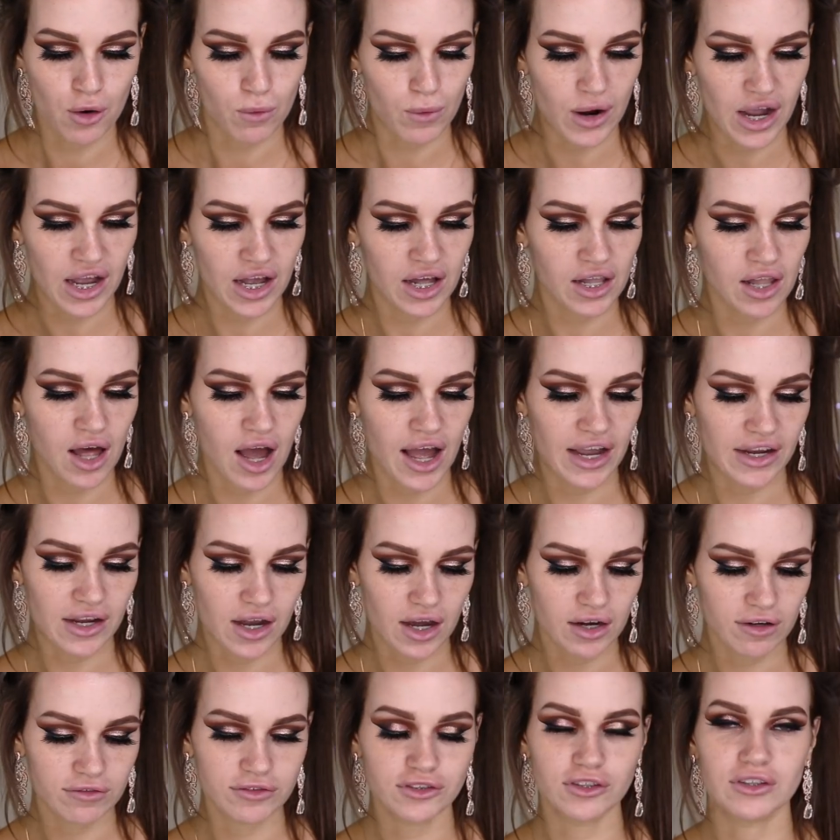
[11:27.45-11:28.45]
Well, I
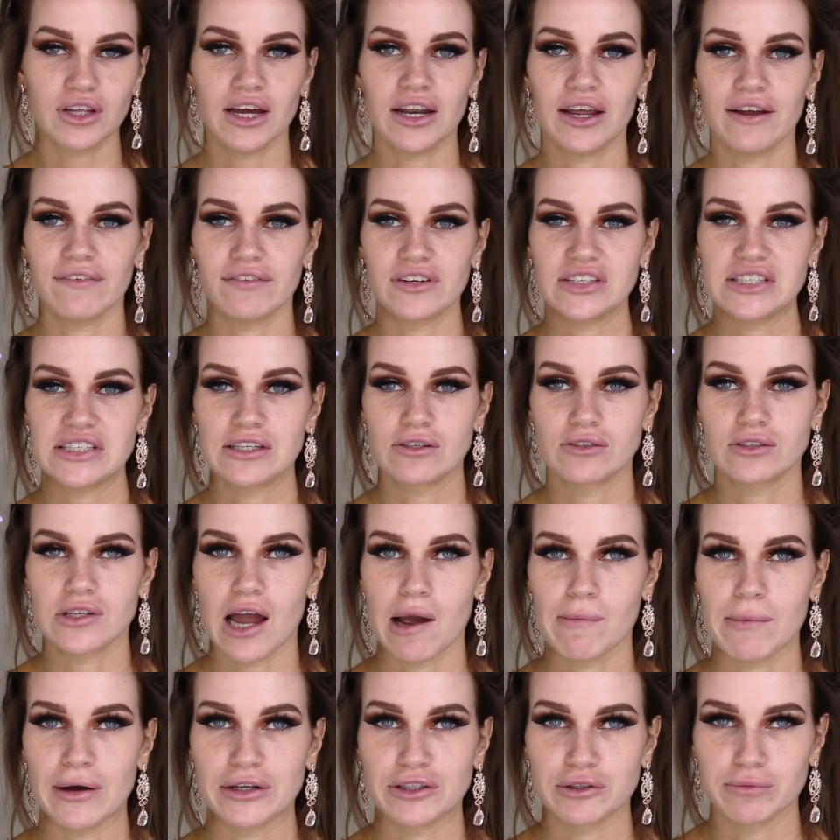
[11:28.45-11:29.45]
kind of do that every single
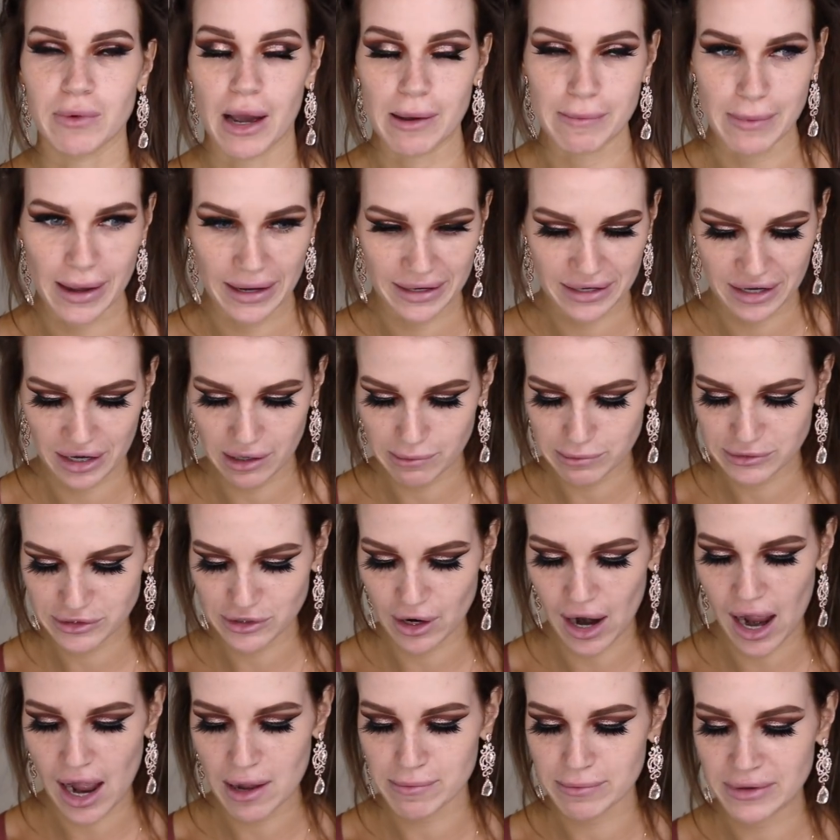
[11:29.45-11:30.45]
time I do my makeup.
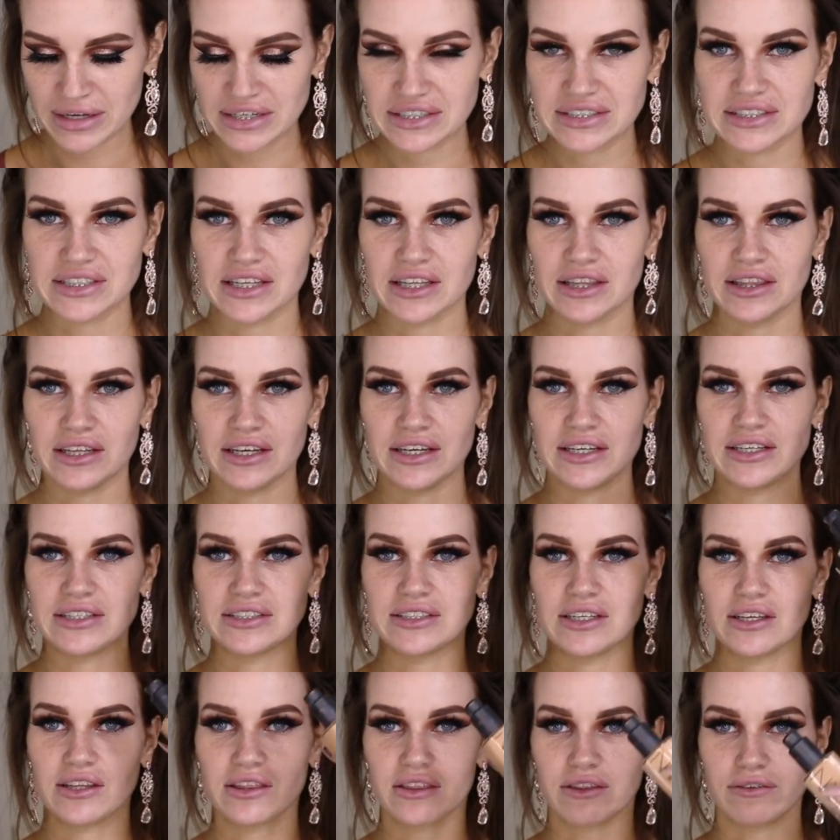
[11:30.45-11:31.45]
So I mix
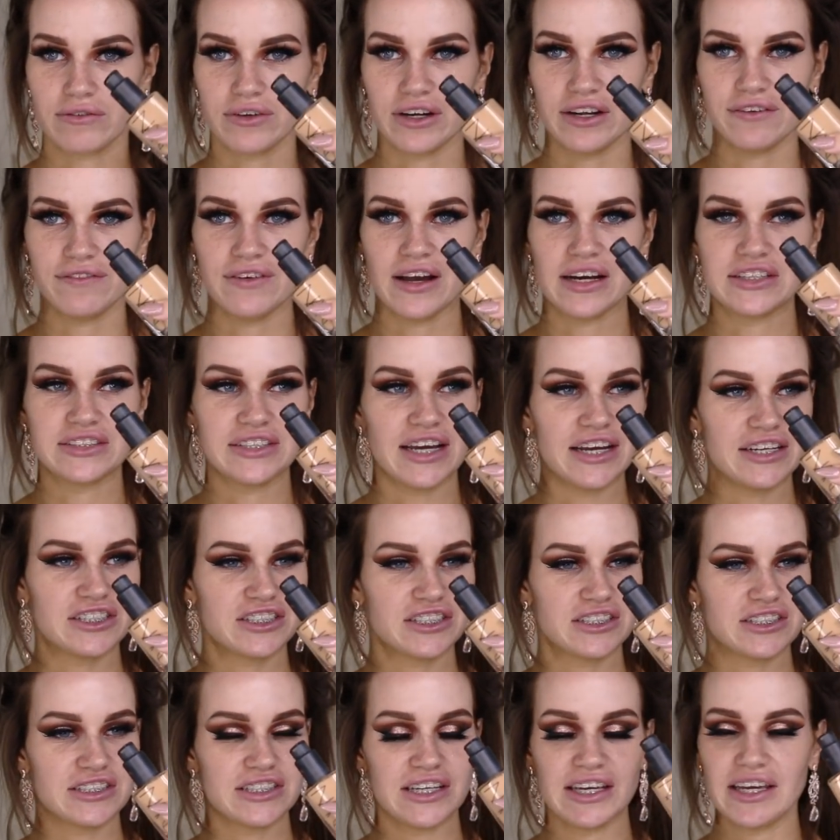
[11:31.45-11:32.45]
these three
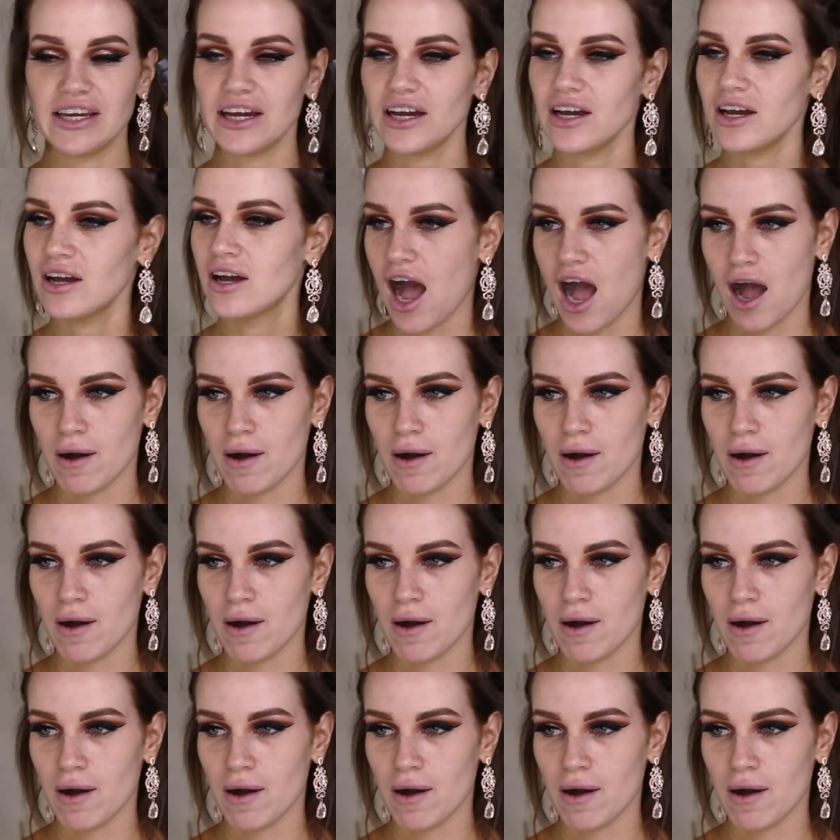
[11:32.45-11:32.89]
foundations here.